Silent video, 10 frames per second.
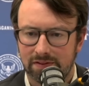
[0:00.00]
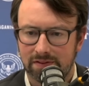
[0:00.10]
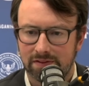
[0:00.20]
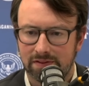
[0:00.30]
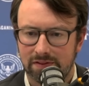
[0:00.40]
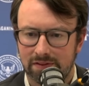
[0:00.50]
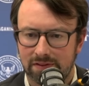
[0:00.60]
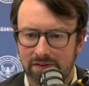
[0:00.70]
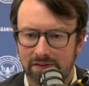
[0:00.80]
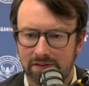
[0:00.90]

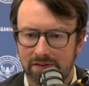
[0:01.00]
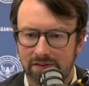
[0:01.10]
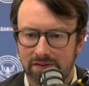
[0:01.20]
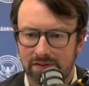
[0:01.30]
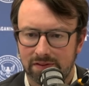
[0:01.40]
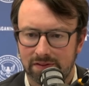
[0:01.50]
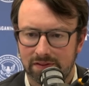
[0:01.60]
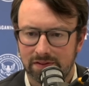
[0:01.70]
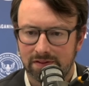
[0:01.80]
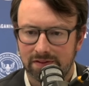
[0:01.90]

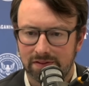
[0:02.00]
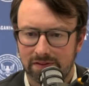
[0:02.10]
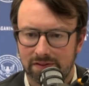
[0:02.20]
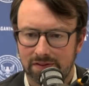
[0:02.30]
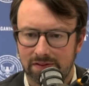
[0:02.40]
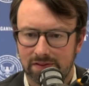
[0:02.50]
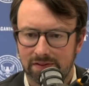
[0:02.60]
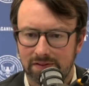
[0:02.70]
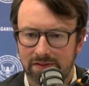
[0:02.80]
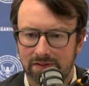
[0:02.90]

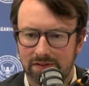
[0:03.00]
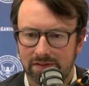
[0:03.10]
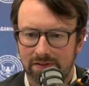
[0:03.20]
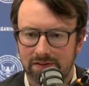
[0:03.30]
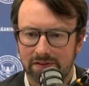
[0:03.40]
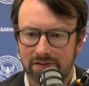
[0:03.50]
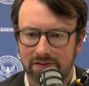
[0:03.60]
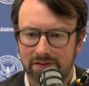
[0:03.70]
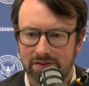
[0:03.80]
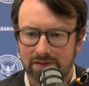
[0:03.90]

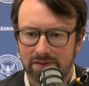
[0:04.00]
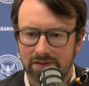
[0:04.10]
(not speaking)